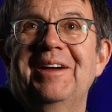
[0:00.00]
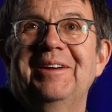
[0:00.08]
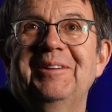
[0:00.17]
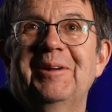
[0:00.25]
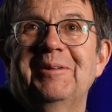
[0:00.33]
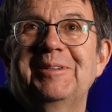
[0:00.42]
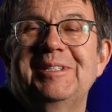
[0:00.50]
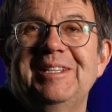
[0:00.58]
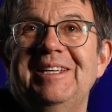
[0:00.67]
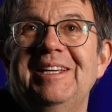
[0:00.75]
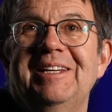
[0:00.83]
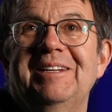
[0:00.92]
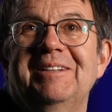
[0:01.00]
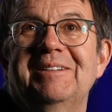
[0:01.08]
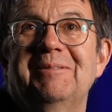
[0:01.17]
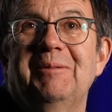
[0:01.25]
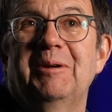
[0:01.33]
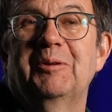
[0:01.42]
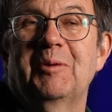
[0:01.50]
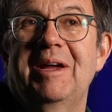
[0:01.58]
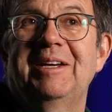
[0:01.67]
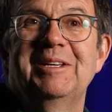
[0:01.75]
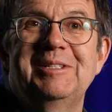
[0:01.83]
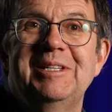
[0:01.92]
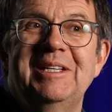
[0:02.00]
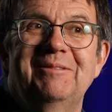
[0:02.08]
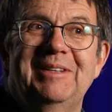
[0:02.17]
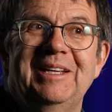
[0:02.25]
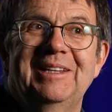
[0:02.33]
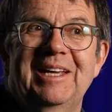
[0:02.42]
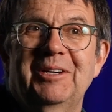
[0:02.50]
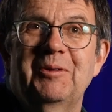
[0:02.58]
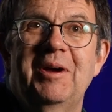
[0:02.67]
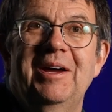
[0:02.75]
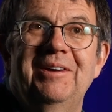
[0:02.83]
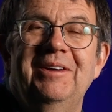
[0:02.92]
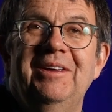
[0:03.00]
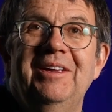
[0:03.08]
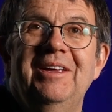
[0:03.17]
we were trying to see if the electron